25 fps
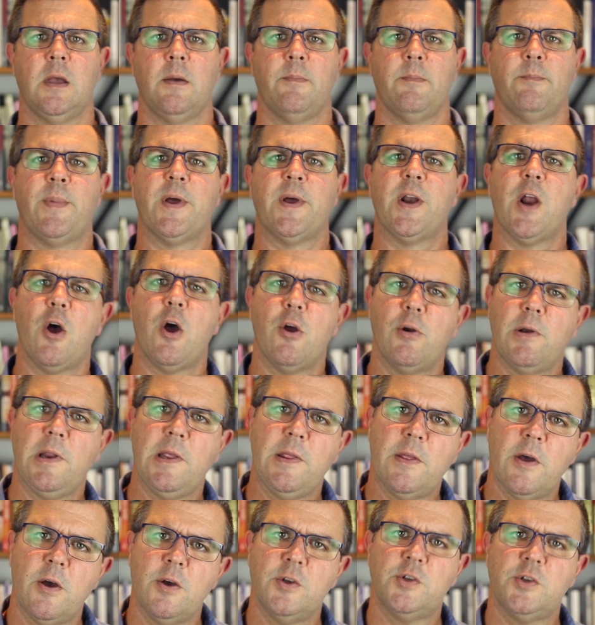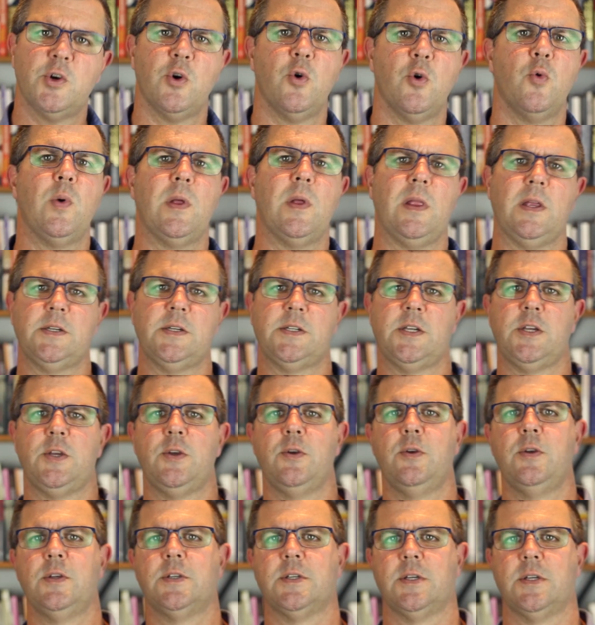but only those who are willing to
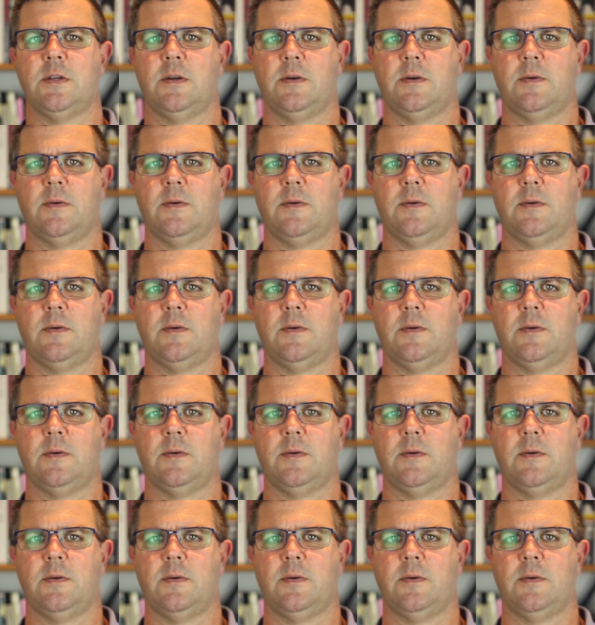use it.